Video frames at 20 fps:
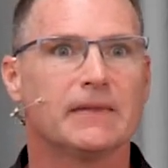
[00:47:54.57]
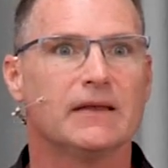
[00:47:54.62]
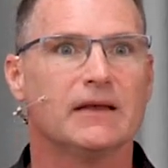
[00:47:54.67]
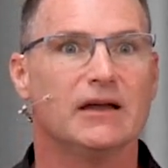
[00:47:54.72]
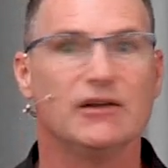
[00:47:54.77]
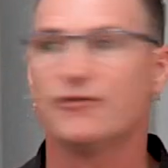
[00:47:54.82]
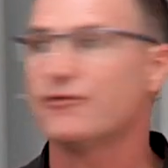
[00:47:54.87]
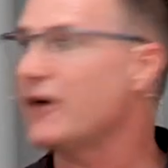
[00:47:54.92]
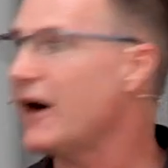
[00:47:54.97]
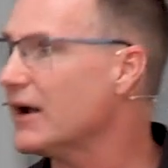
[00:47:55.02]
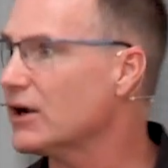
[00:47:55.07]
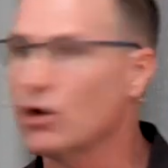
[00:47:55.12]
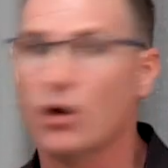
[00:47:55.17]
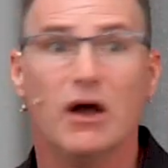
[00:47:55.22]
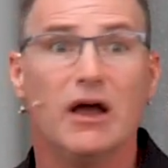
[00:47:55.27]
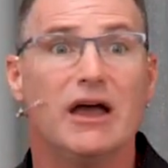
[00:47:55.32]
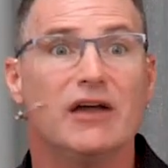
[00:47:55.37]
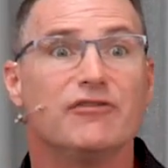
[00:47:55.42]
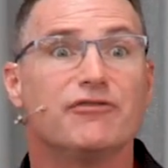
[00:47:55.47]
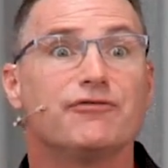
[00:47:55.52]
and
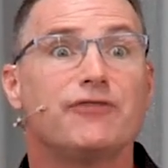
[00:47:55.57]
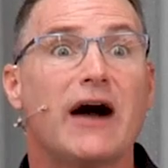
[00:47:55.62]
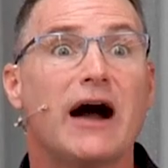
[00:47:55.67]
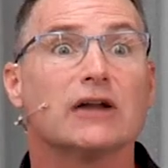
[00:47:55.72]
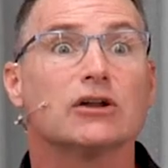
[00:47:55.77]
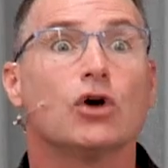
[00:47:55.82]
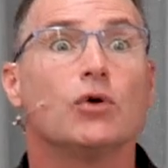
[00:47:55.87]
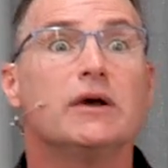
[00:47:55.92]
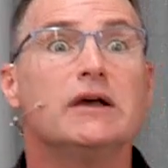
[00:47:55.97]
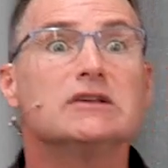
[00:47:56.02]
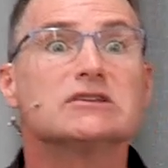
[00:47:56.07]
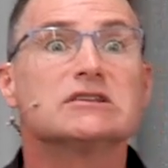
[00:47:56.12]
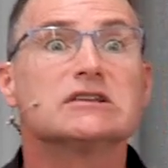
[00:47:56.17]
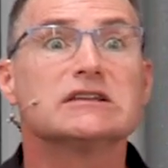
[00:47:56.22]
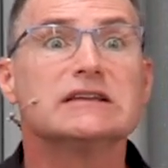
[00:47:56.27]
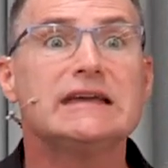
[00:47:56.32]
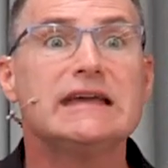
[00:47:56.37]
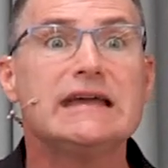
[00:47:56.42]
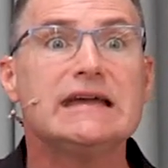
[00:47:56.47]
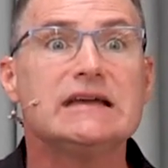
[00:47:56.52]
follow and follow his
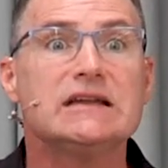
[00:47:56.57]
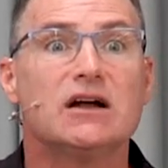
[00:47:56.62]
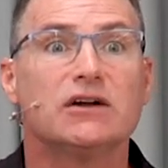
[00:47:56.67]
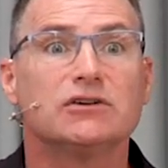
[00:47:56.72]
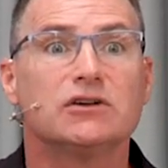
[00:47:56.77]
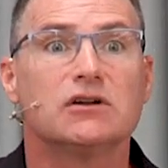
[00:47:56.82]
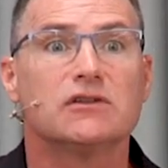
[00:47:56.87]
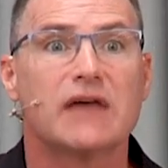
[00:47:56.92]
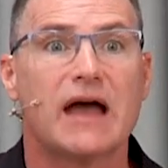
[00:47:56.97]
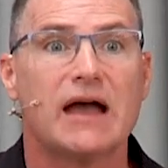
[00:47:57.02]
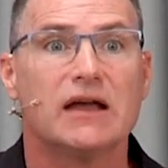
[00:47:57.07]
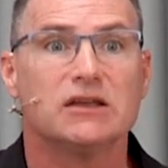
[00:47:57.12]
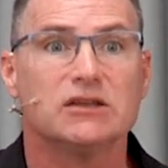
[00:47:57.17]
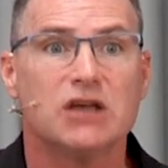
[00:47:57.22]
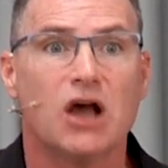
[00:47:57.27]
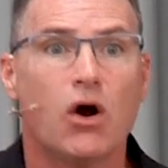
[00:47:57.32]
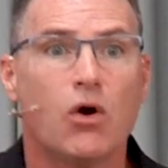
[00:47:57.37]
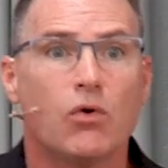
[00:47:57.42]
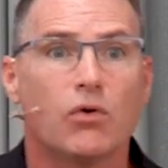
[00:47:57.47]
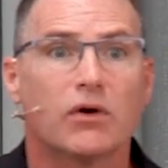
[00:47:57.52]
lead under that
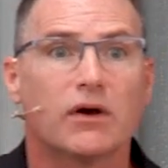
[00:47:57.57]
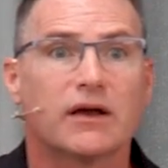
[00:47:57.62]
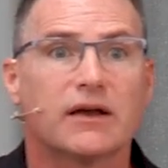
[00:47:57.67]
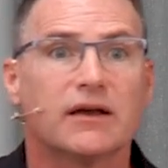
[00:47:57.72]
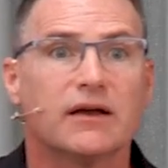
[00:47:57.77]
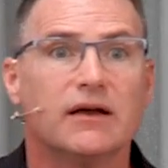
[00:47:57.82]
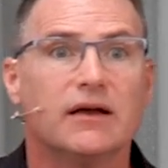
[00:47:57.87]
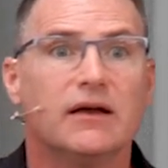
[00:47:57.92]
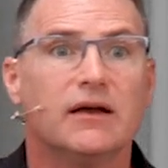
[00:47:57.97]
yoke.